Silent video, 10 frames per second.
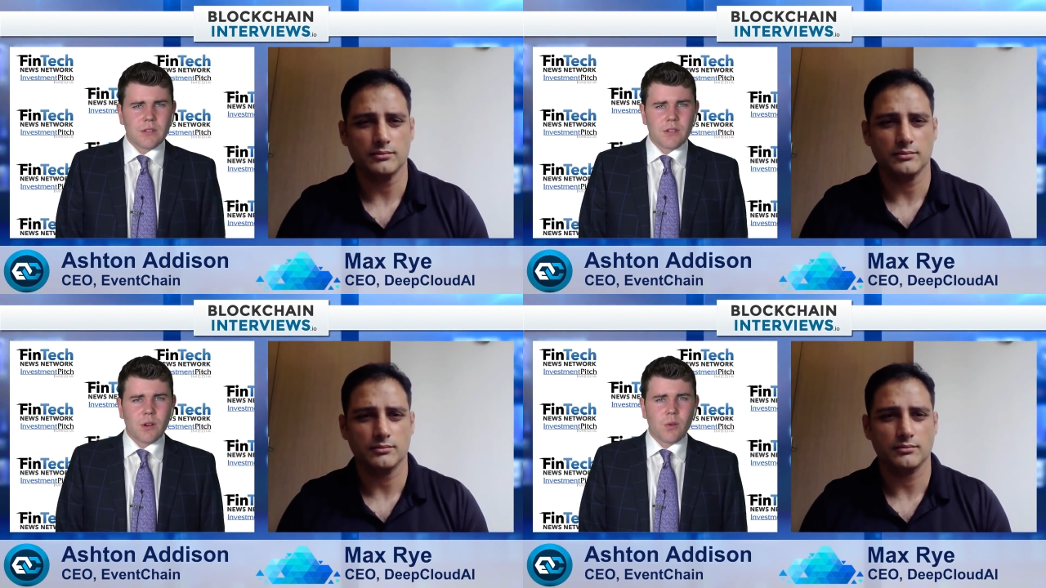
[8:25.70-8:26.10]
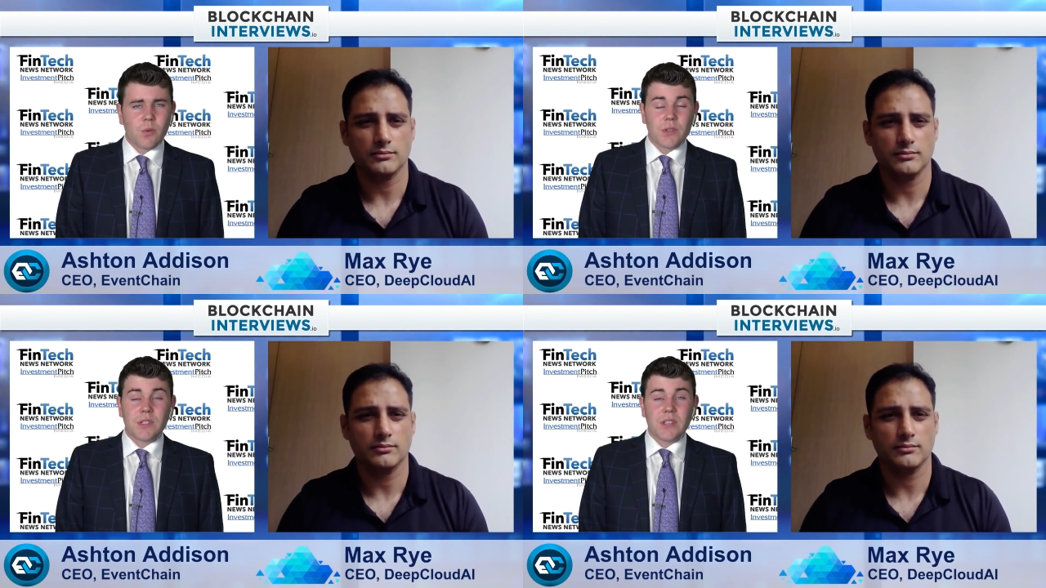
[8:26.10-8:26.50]
Speaker 1: So
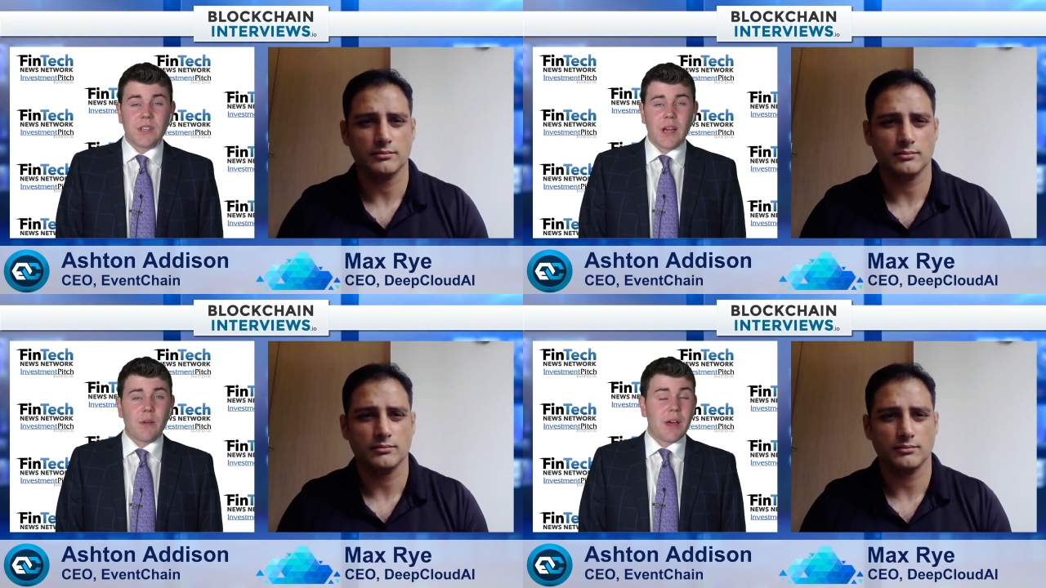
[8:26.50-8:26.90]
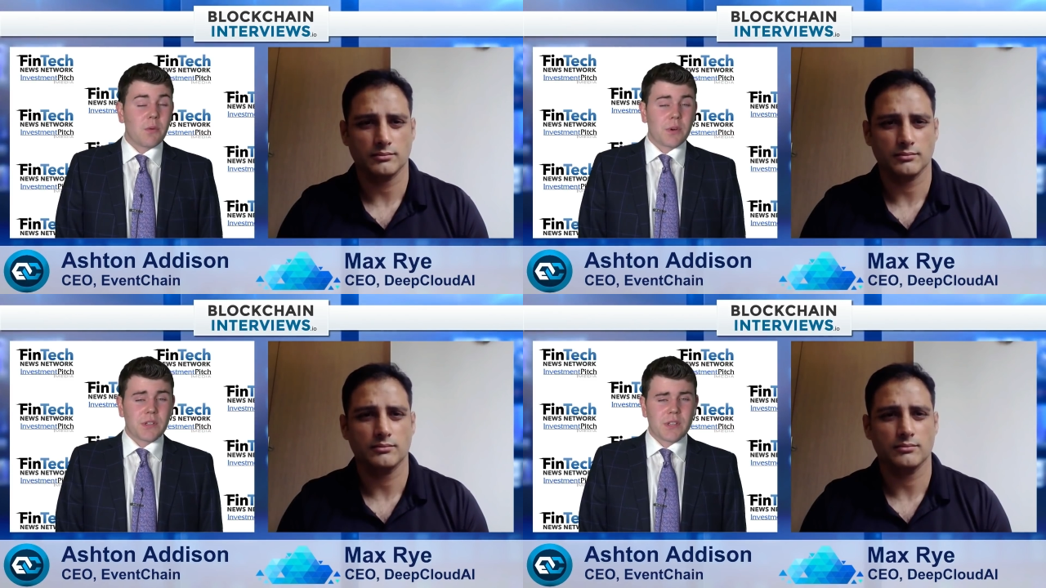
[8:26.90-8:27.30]
we'll see how
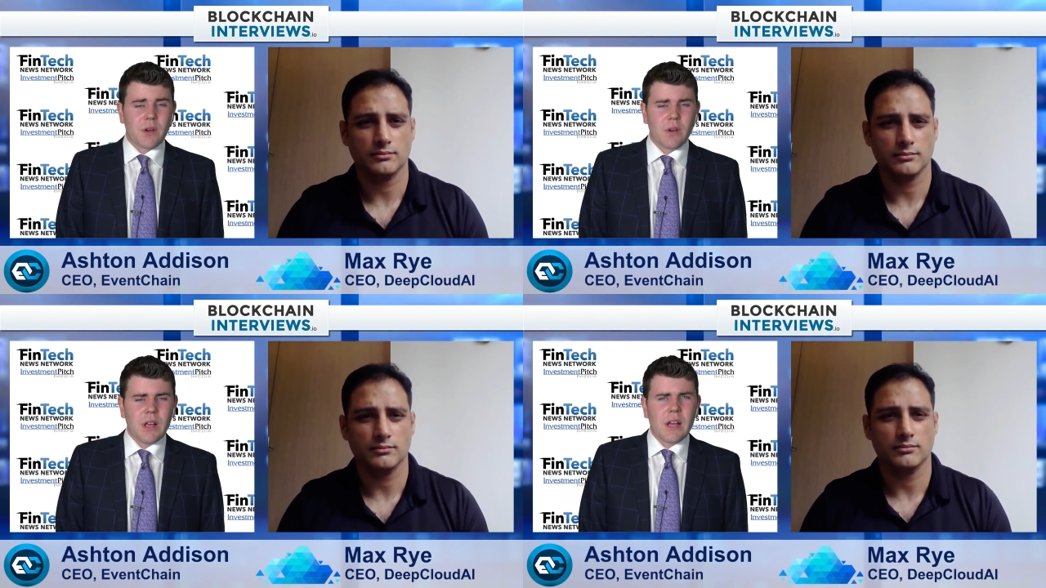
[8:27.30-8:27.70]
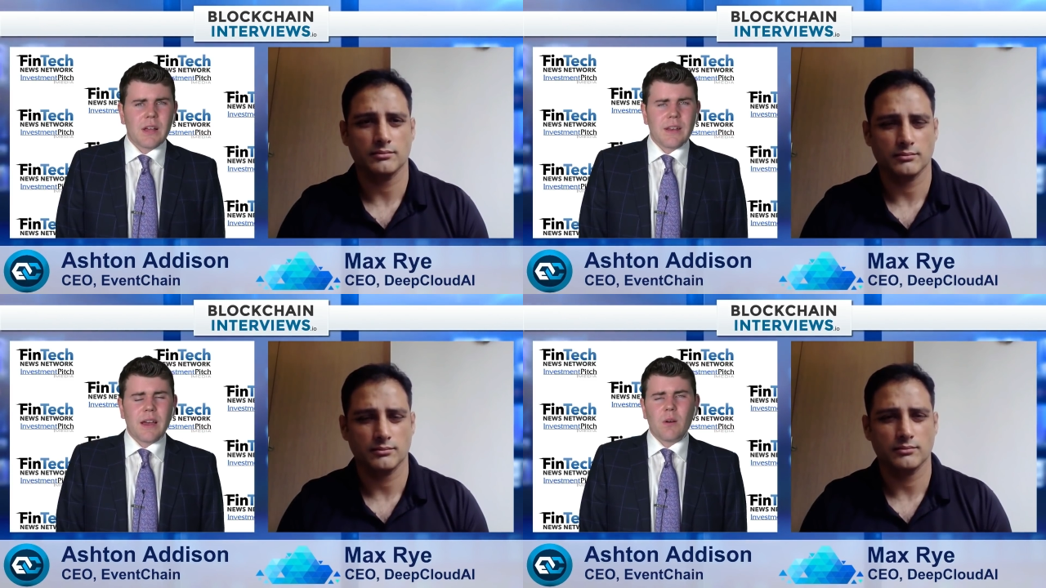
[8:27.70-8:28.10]
that works out.
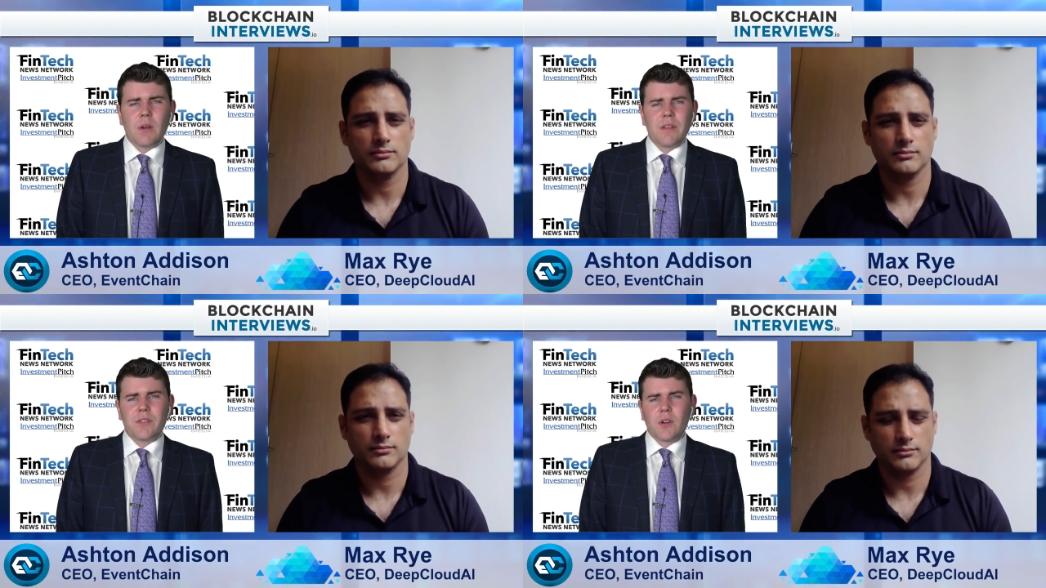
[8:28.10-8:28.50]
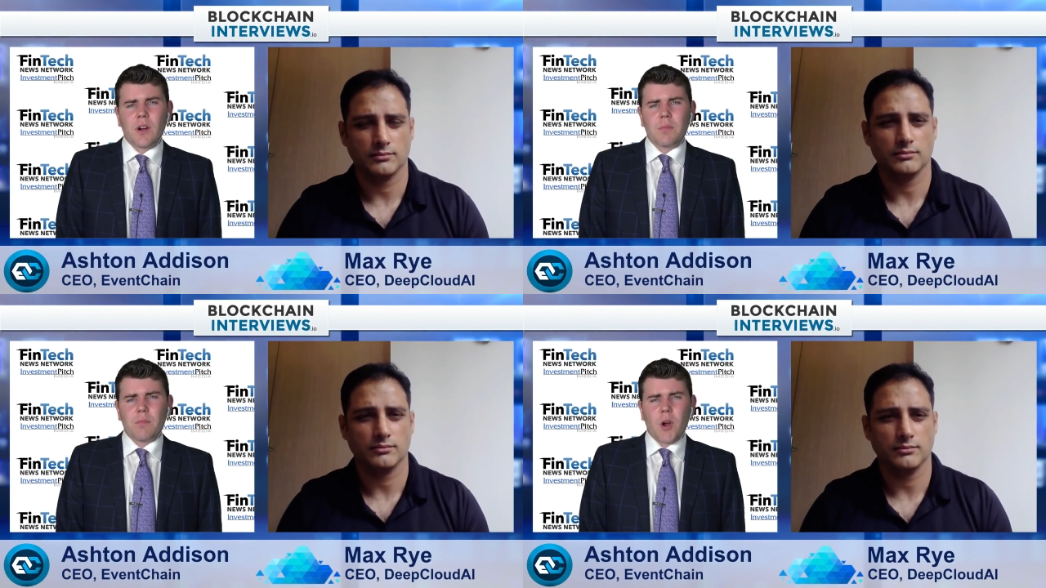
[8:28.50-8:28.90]
Now, if there
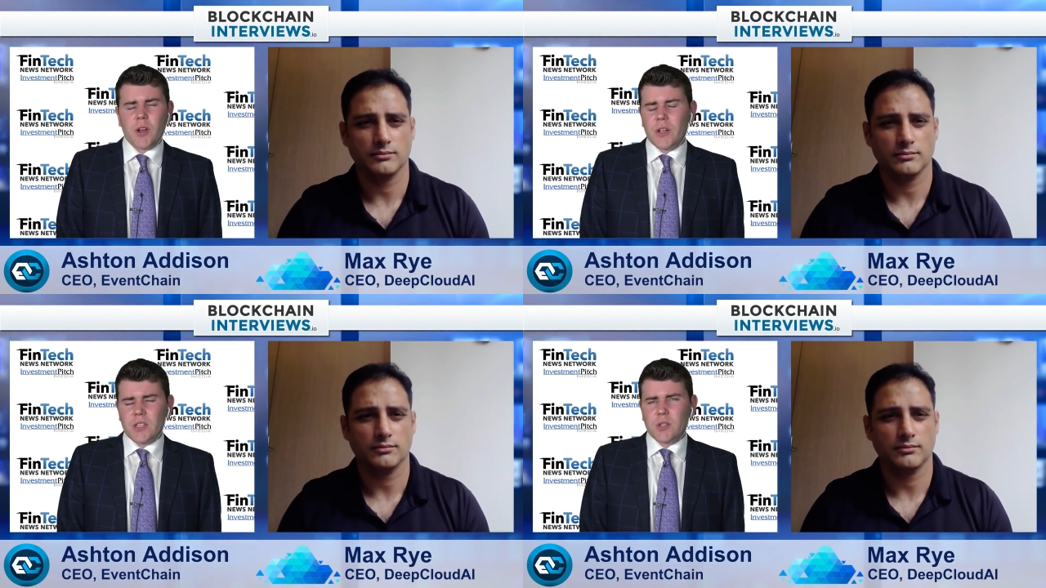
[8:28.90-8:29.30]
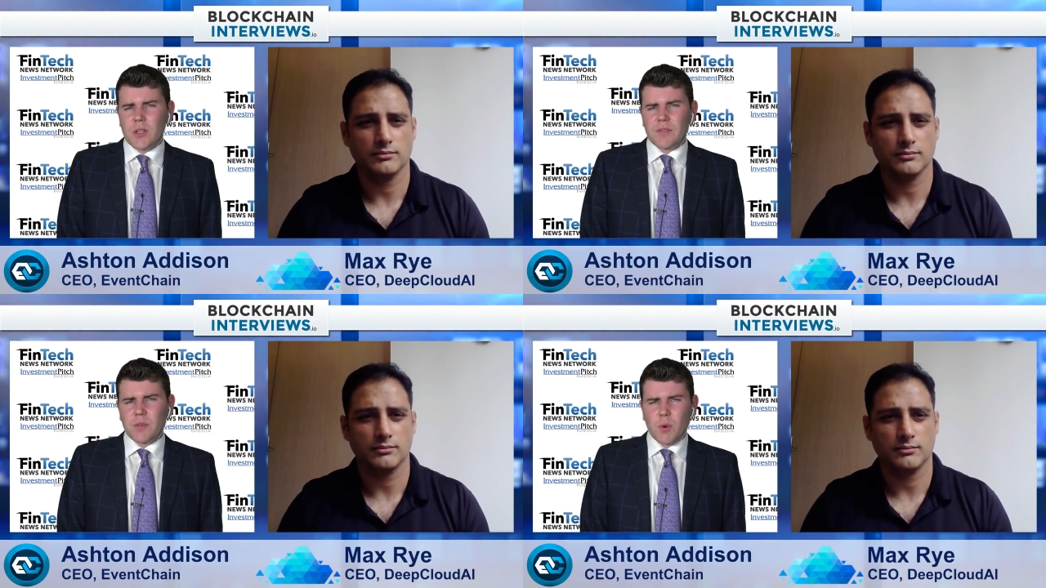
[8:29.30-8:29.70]
are, are you guys
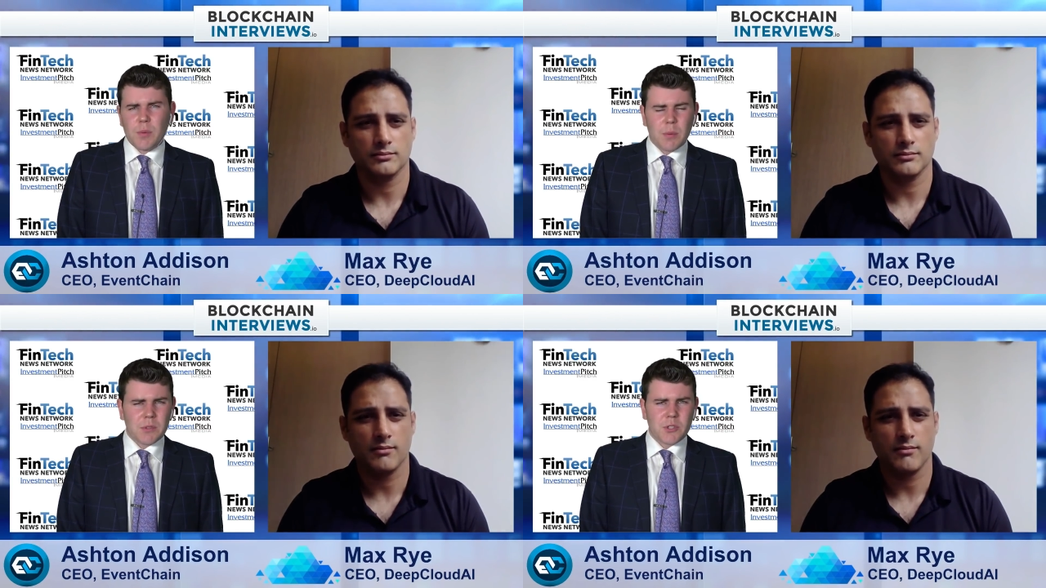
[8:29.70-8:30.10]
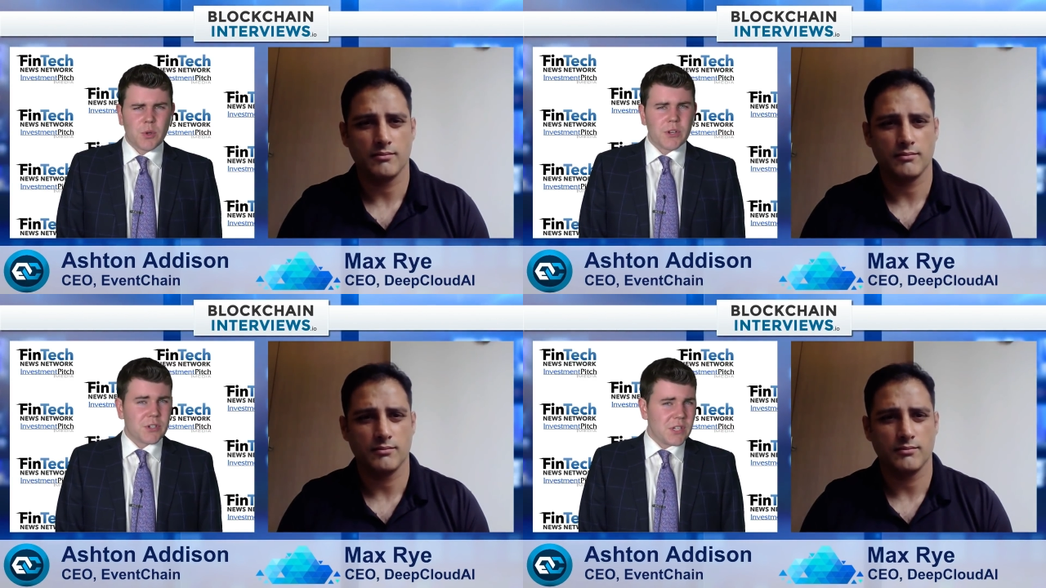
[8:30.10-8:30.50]
looking for more people to
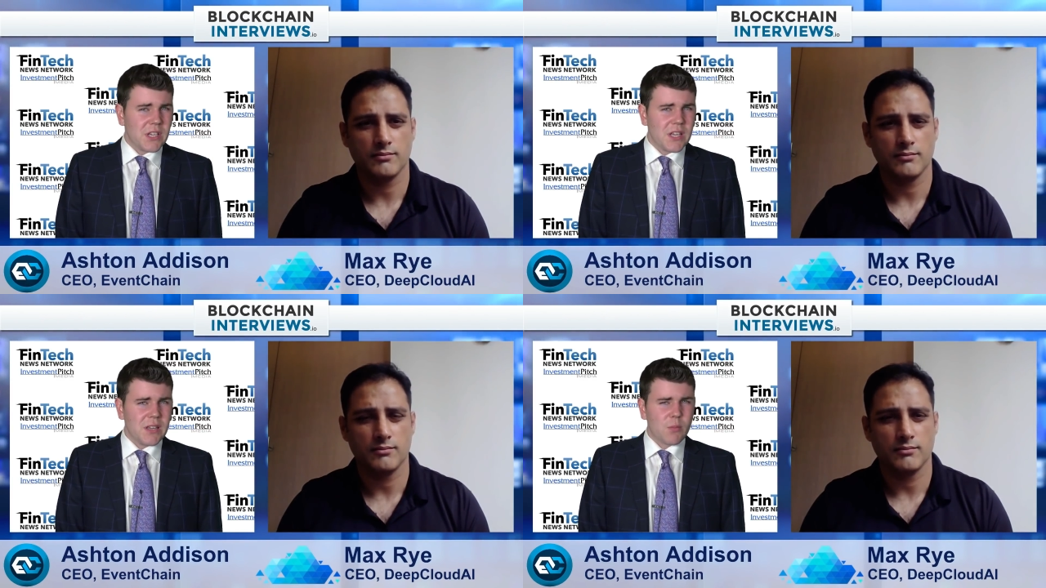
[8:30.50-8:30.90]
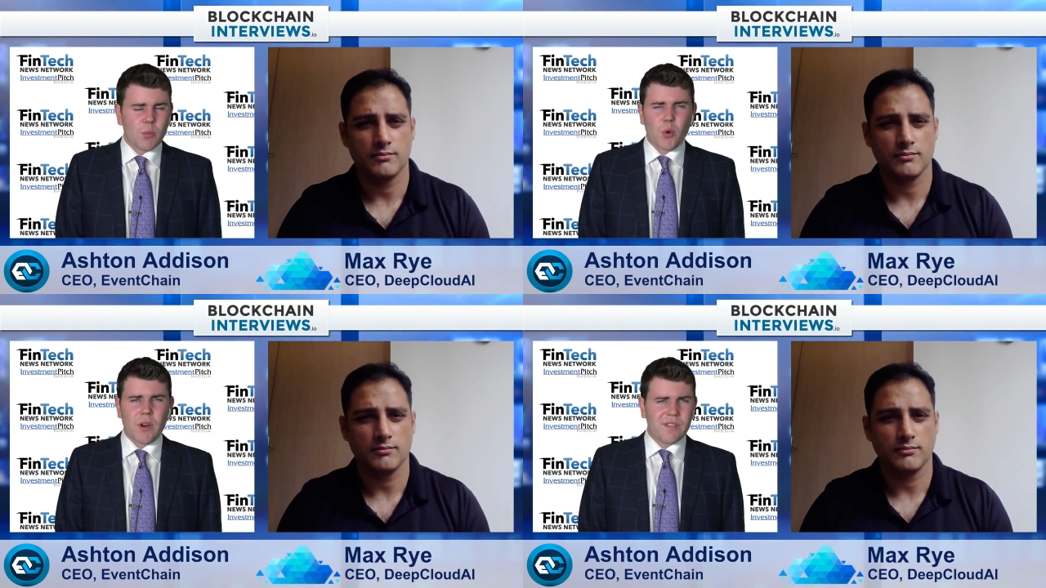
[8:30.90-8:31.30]
join your team
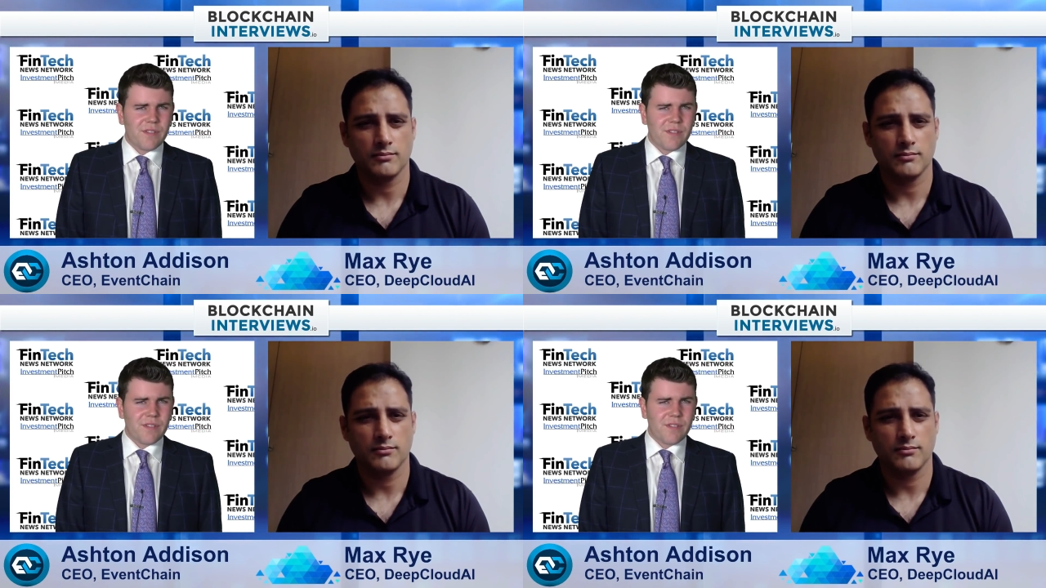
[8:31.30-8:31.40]
or more